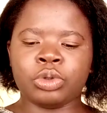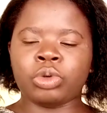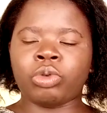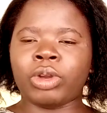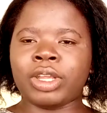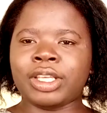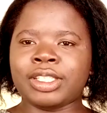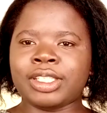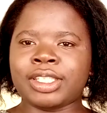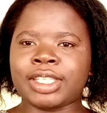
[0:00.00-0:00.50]

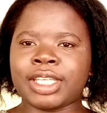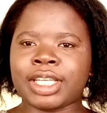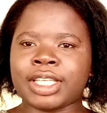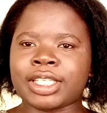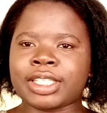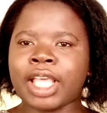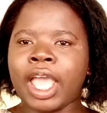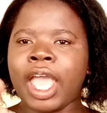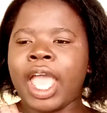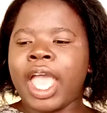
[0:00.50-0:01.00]

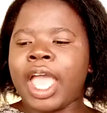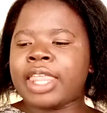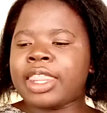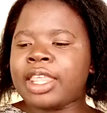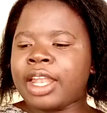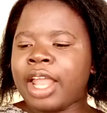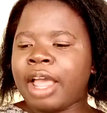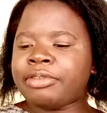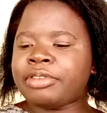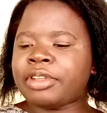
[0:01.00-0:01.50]
registers, and
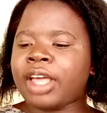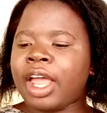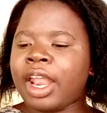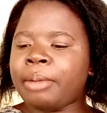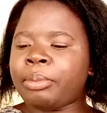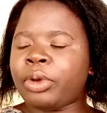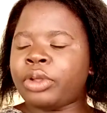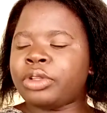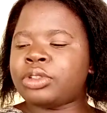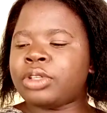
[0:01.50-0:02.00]
then after that
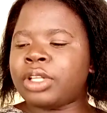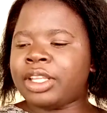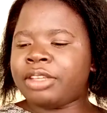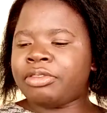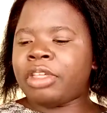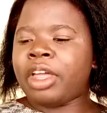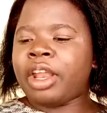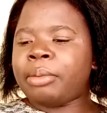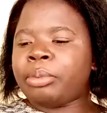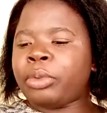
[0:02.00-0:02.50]
I'm going to
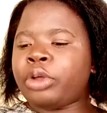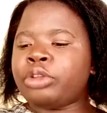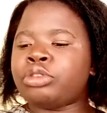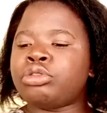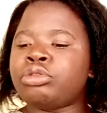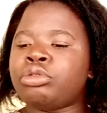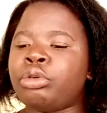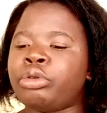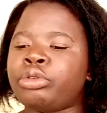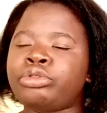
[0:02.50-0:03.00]
leave that, I'm going
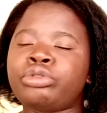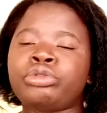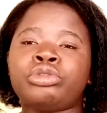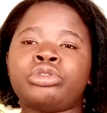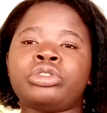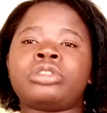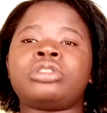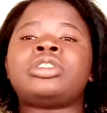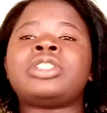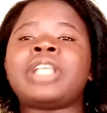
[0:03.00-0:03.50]
to go to
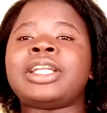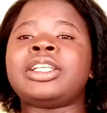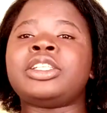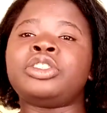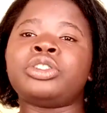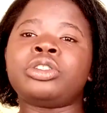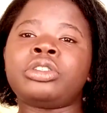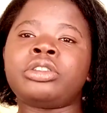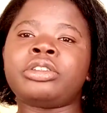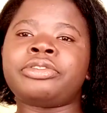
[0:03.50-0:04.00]
study
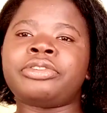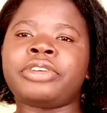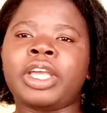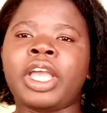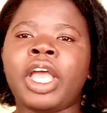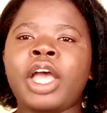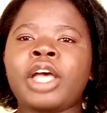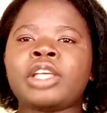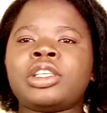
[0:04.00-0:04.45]
geography,